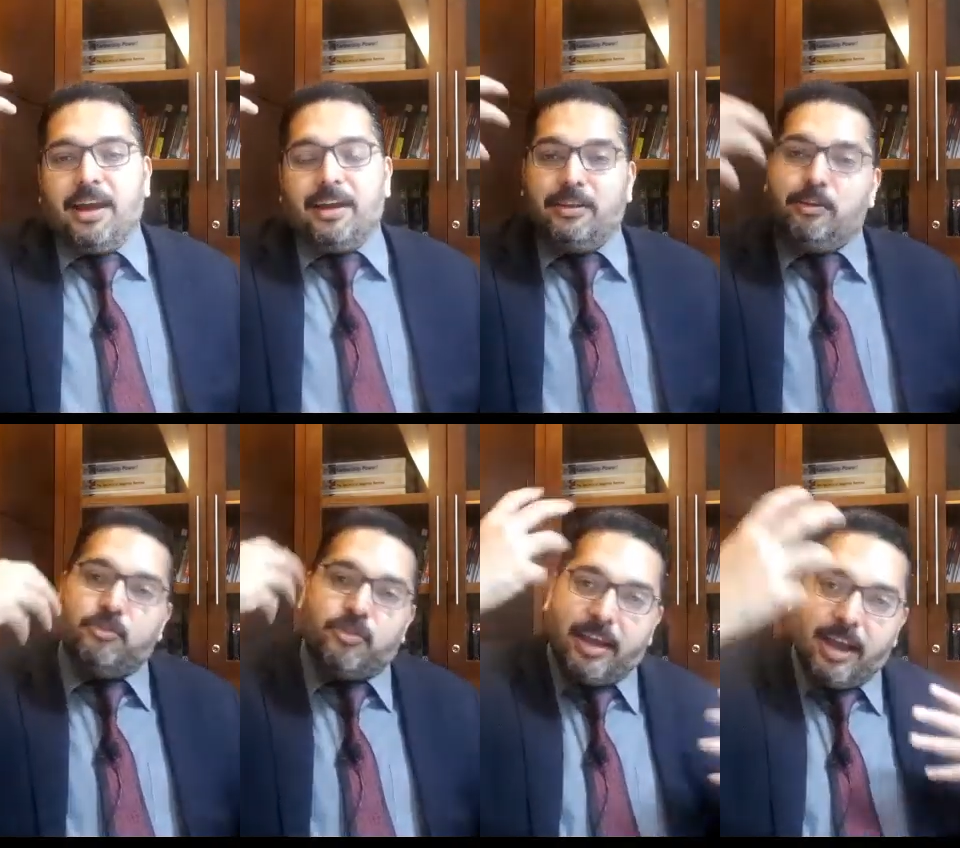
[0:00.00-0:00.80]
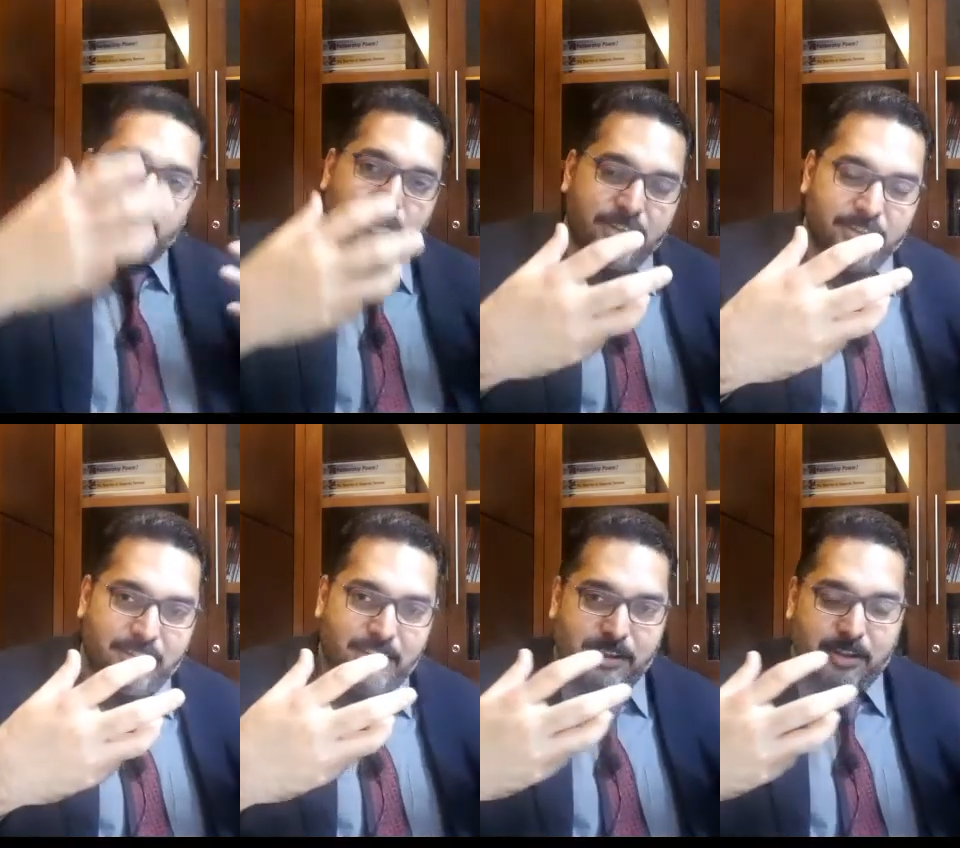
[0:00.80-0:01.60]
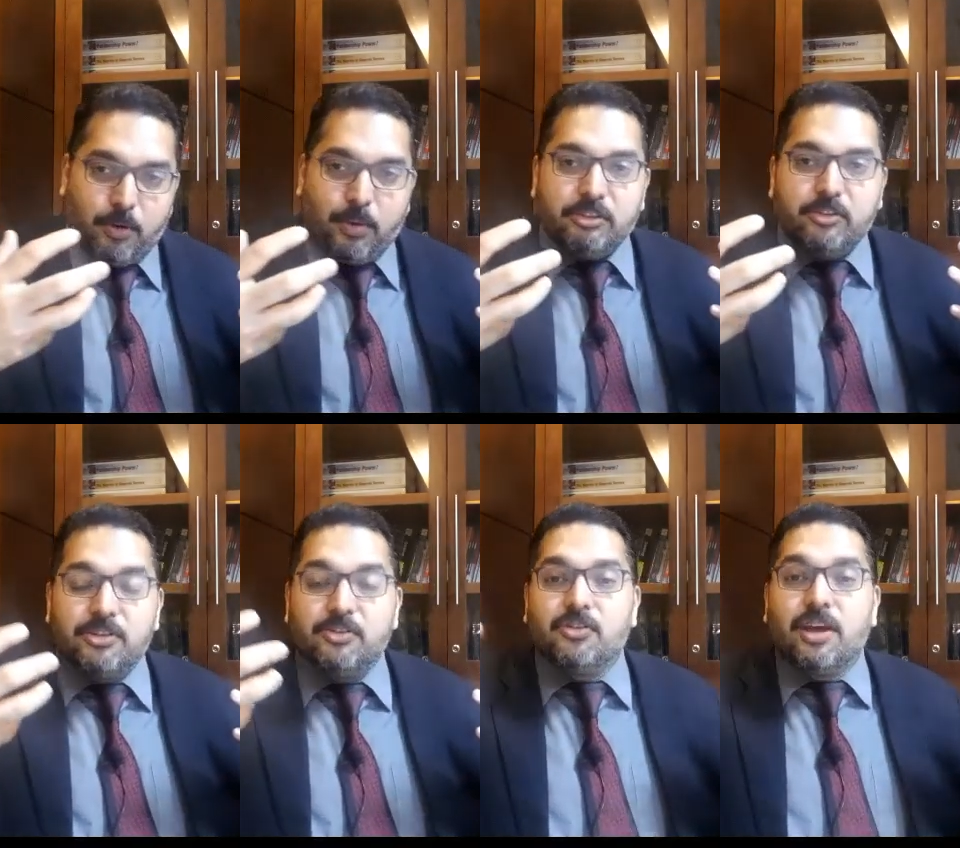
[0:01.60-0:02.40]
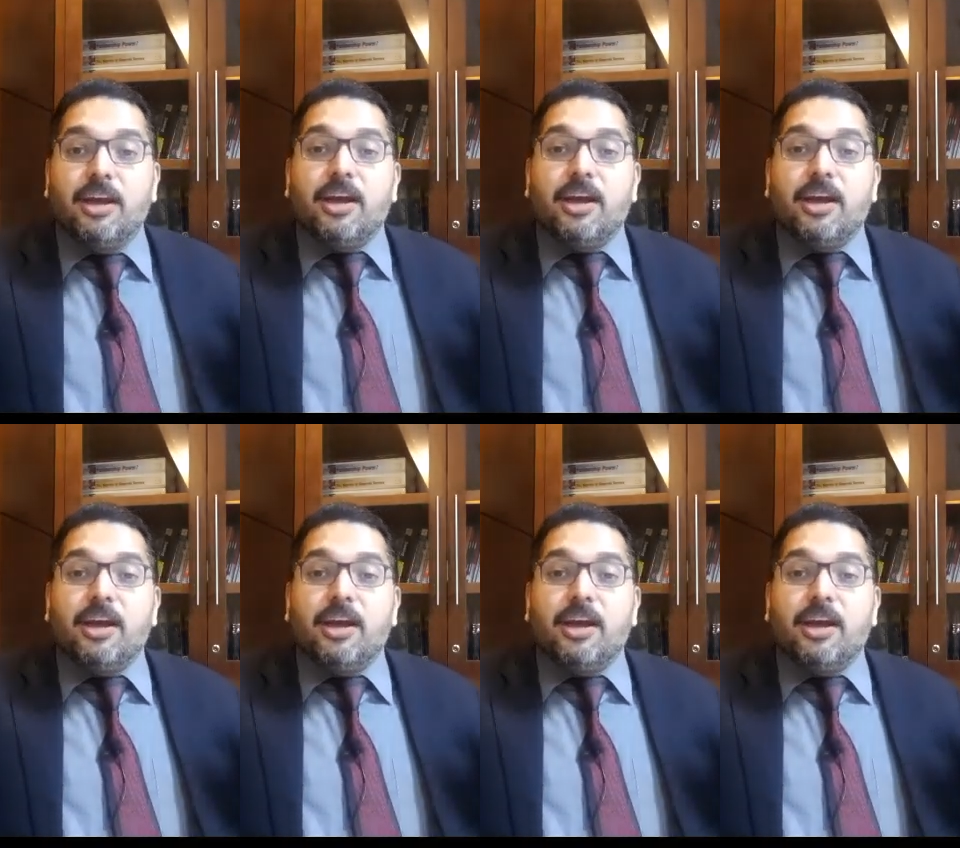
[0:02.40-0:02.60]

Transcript: and then you try answering the questions.